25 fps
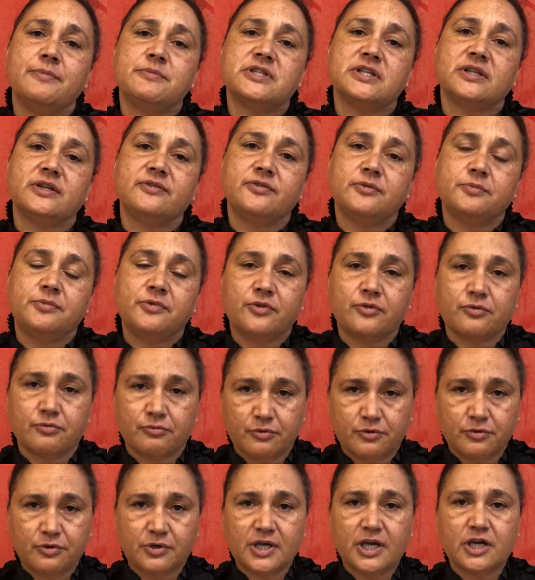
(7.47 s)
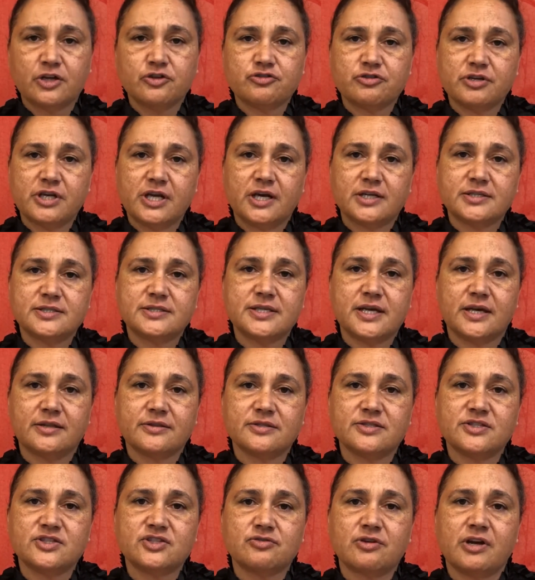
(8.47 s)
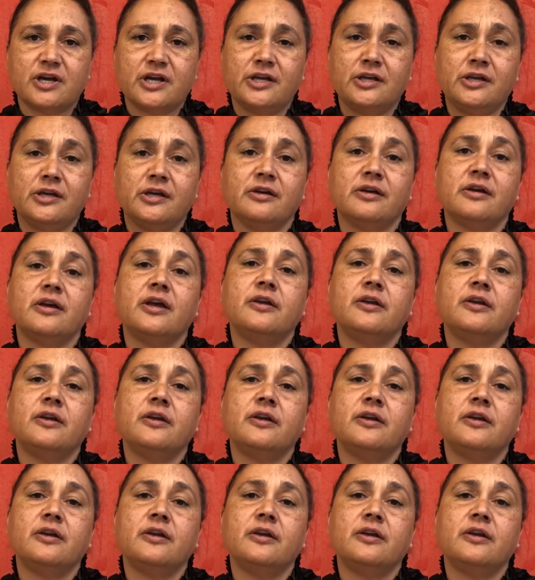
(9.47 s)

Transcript: delivered through Country Arts South Australia